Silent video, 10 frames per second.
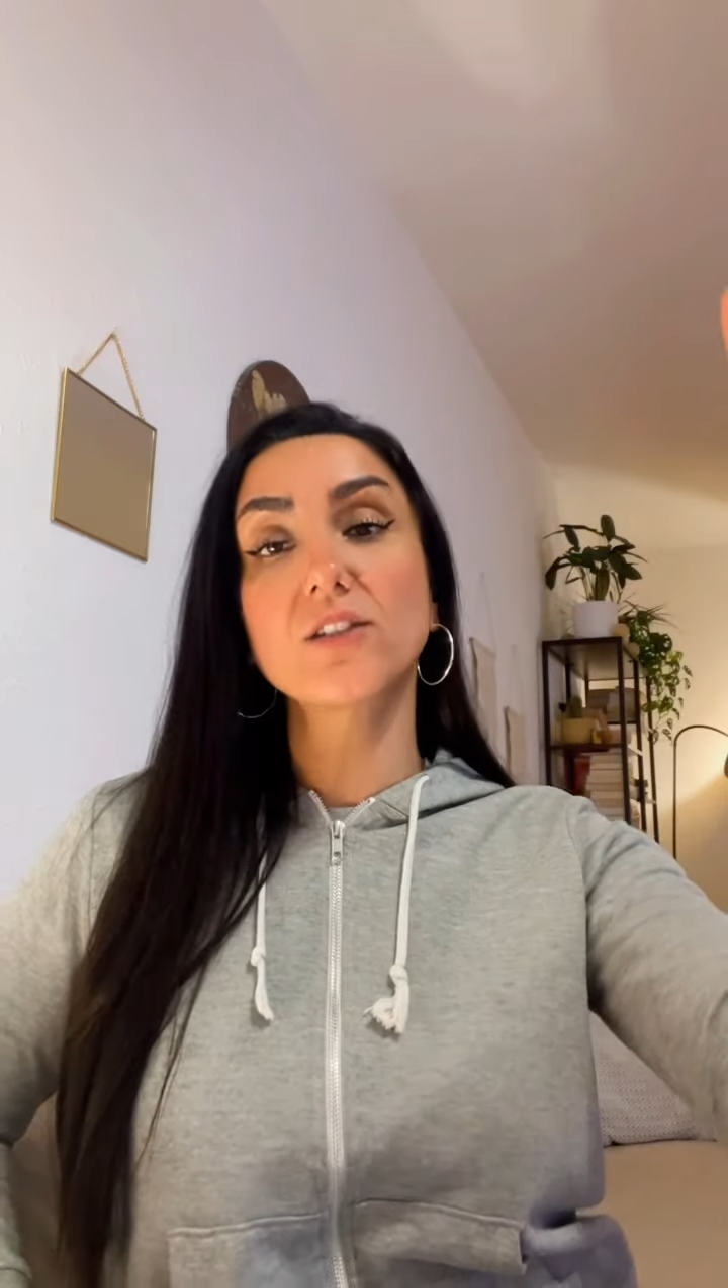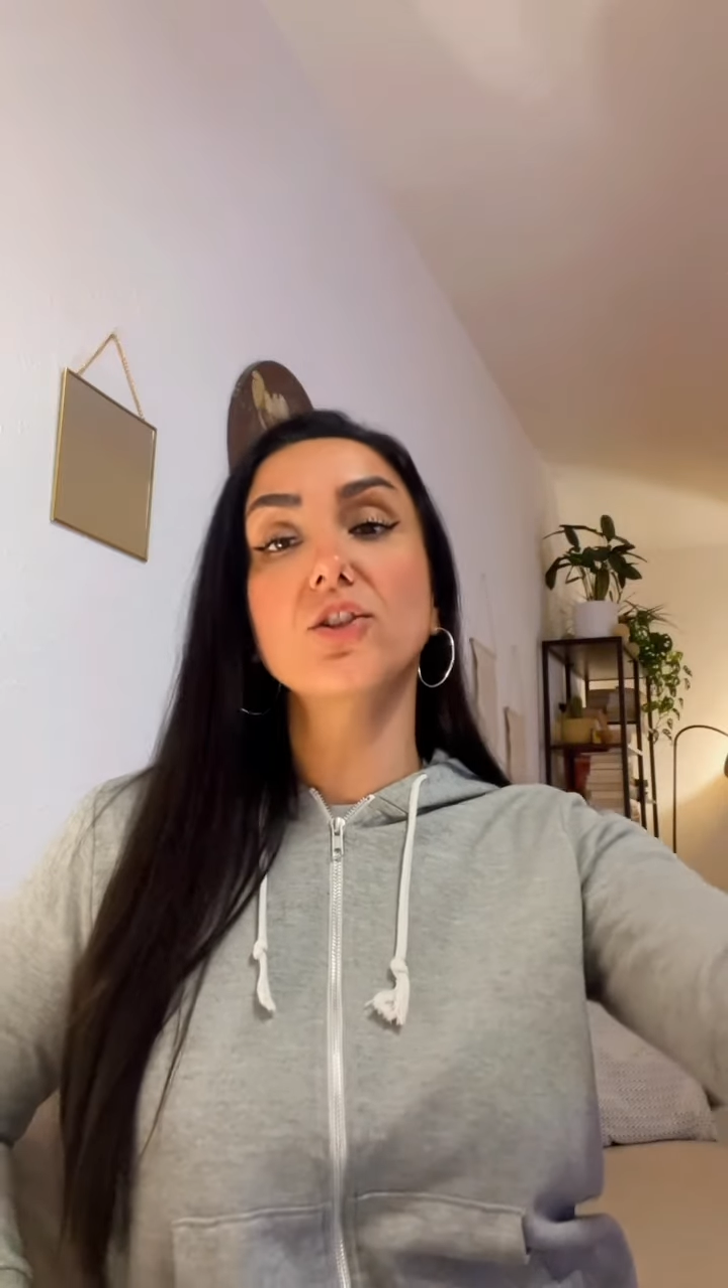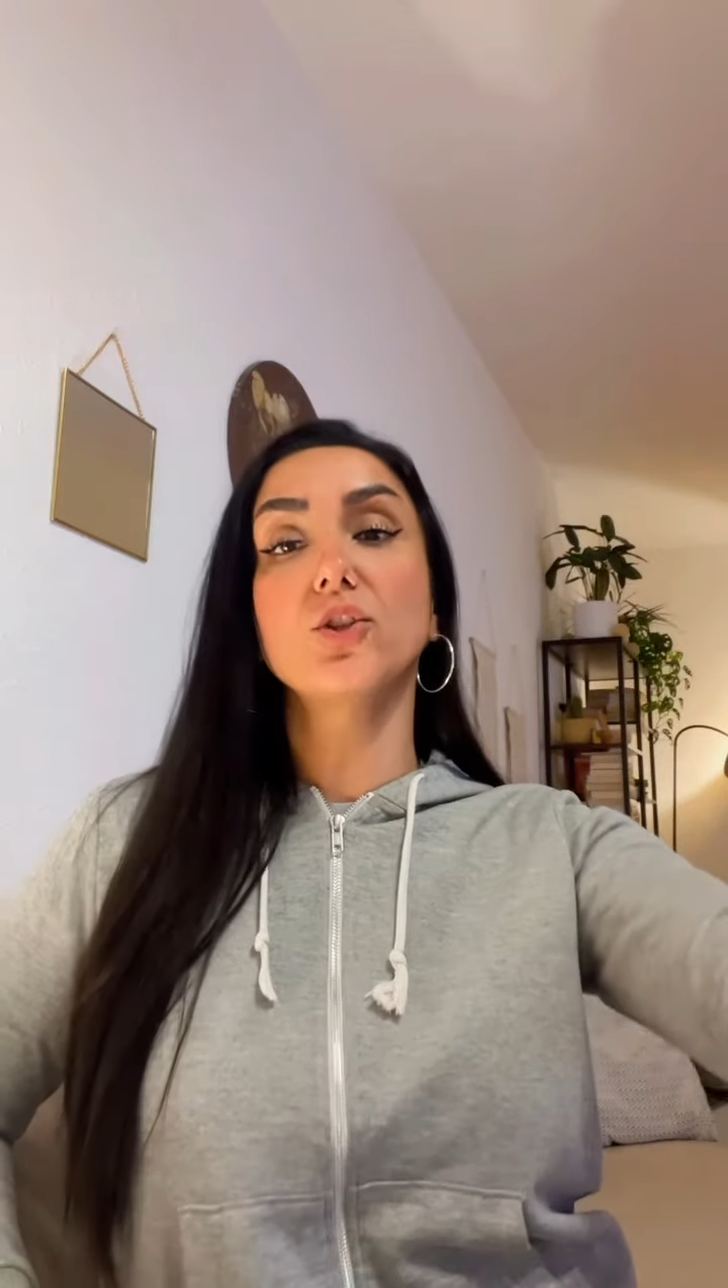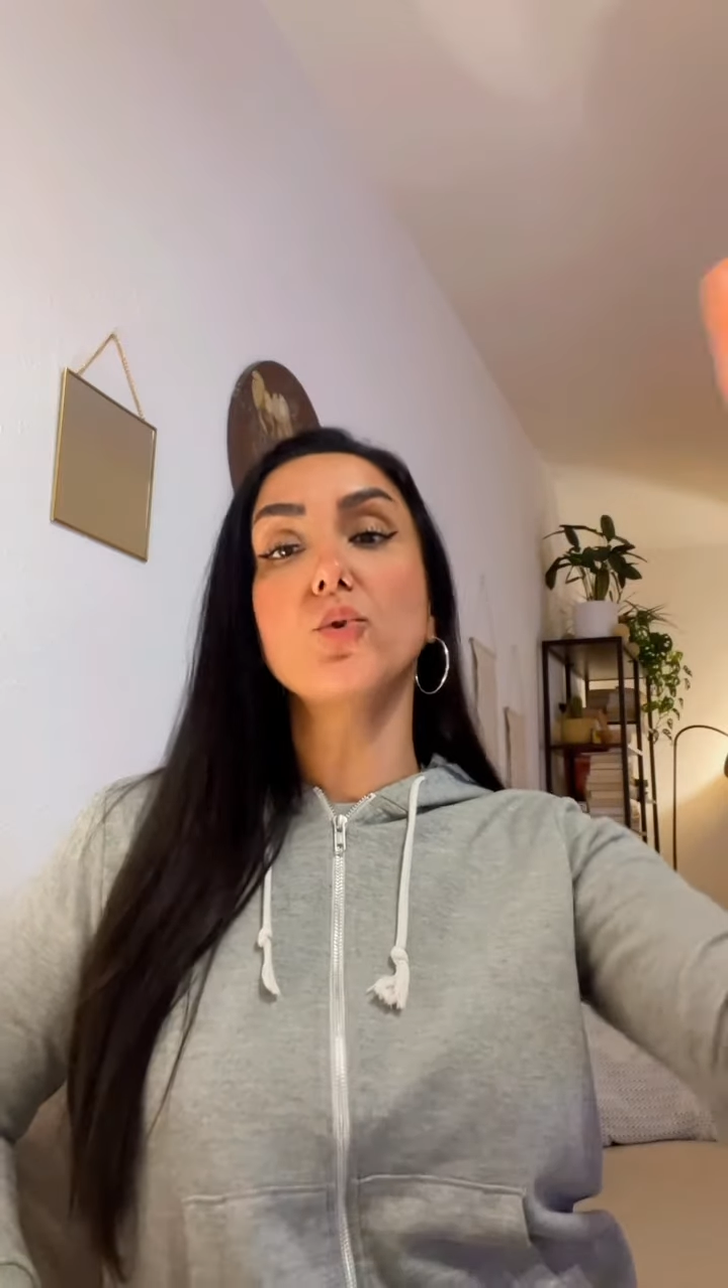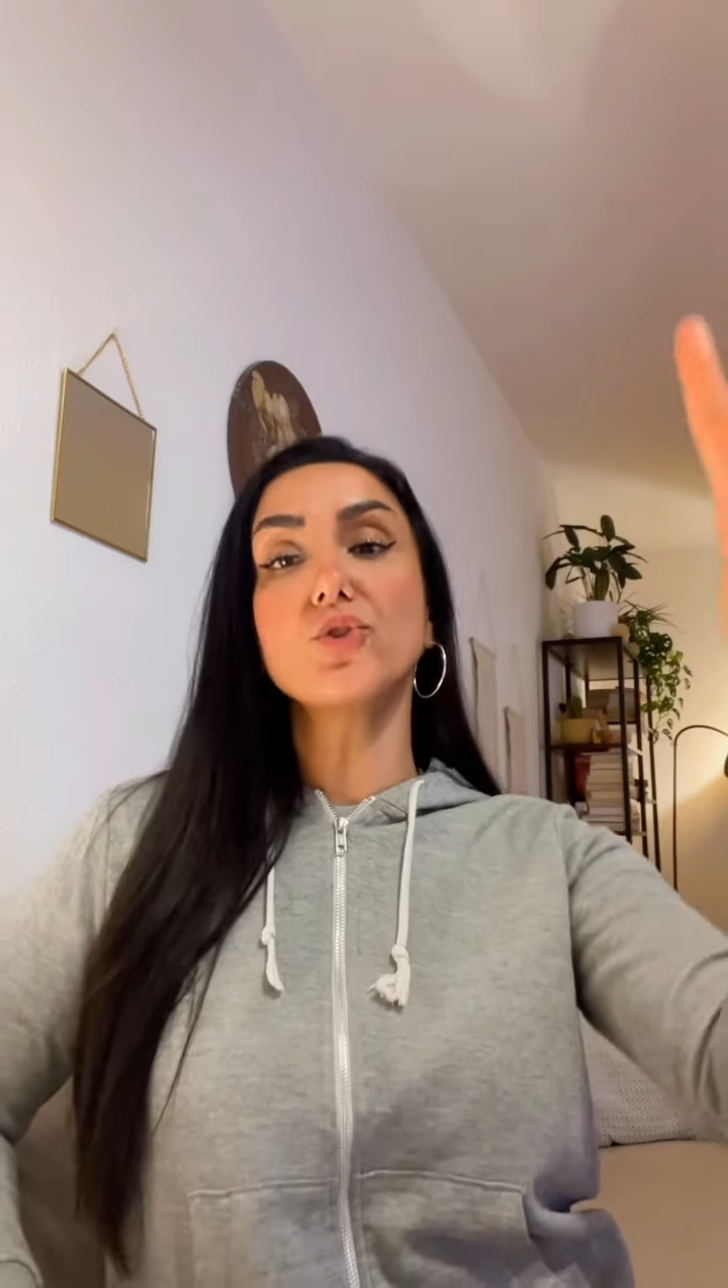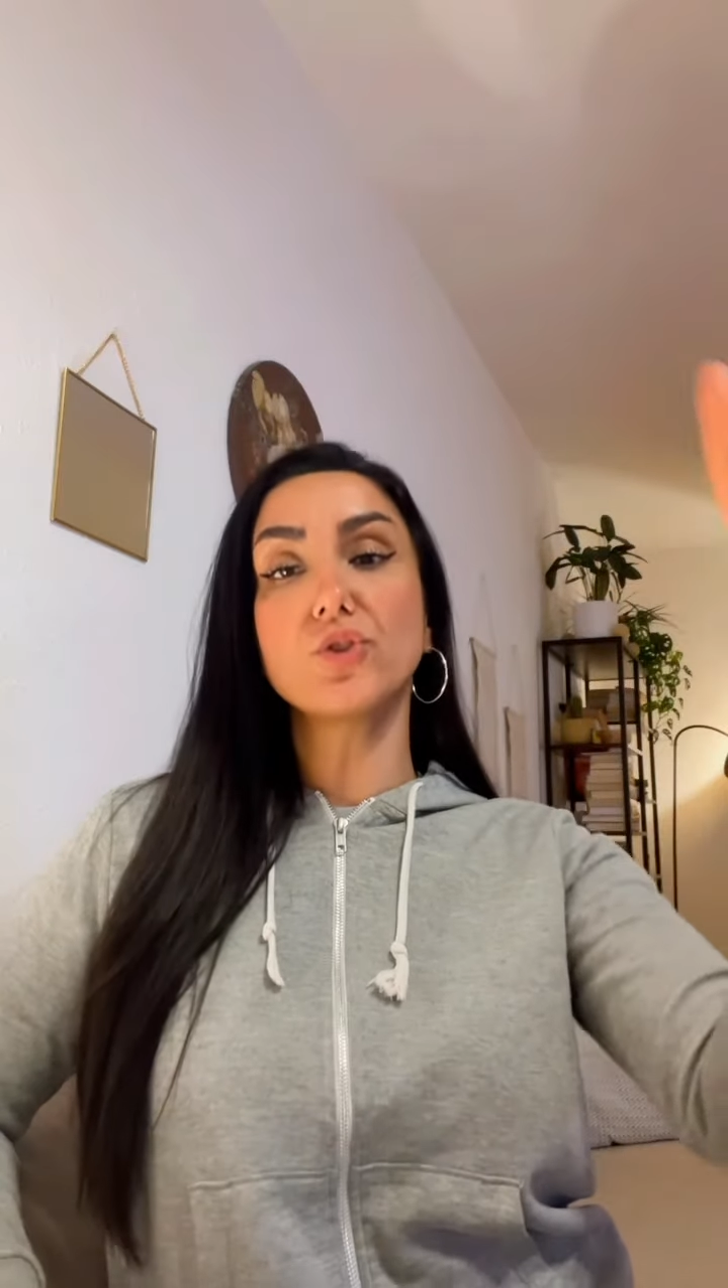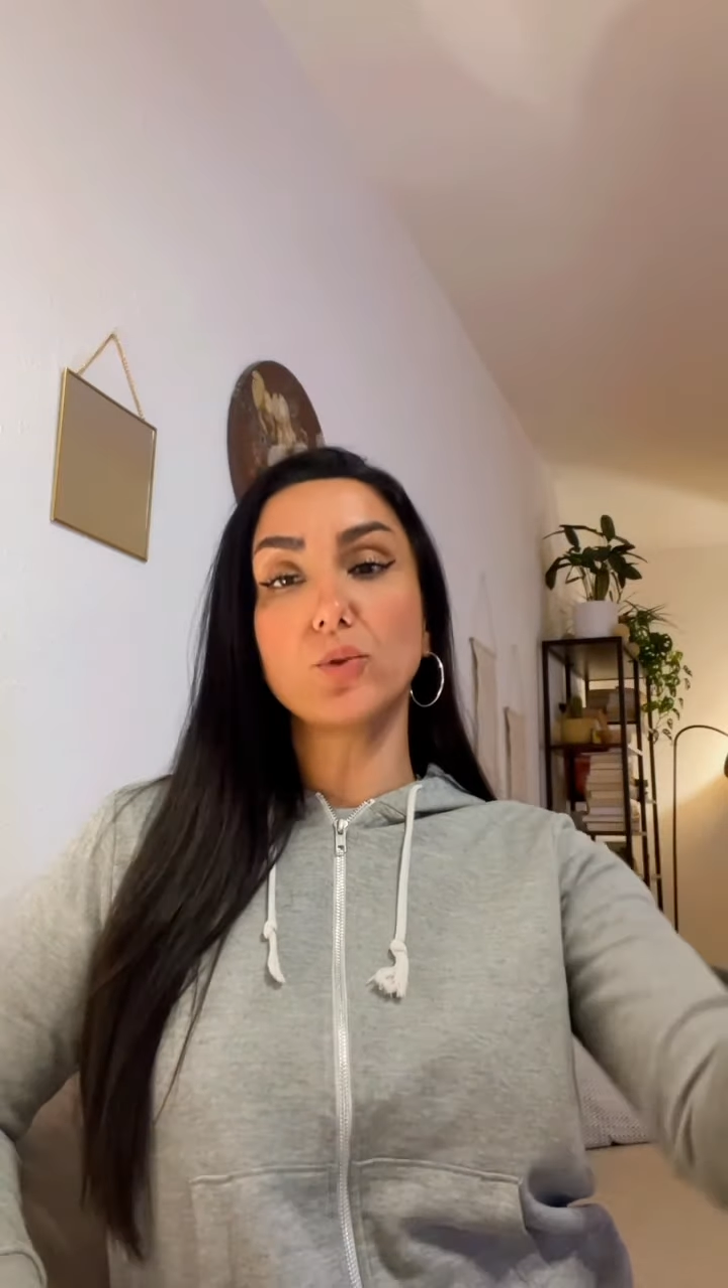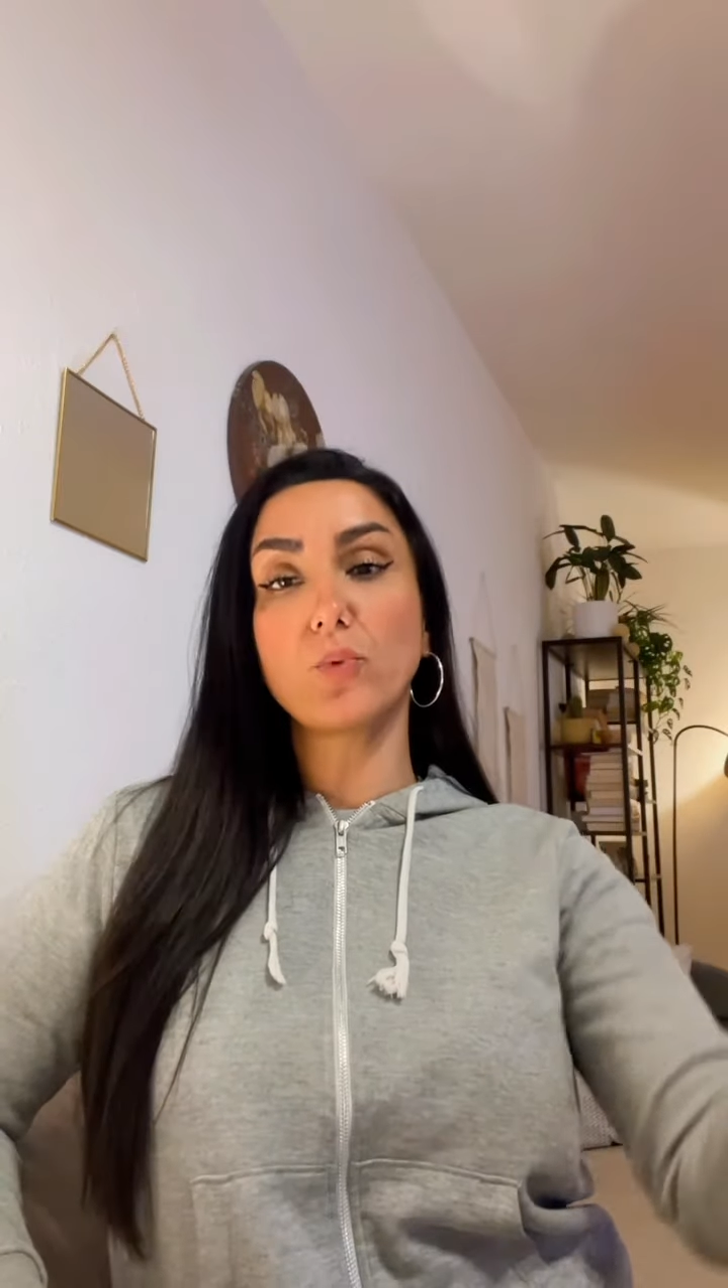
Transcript: delusional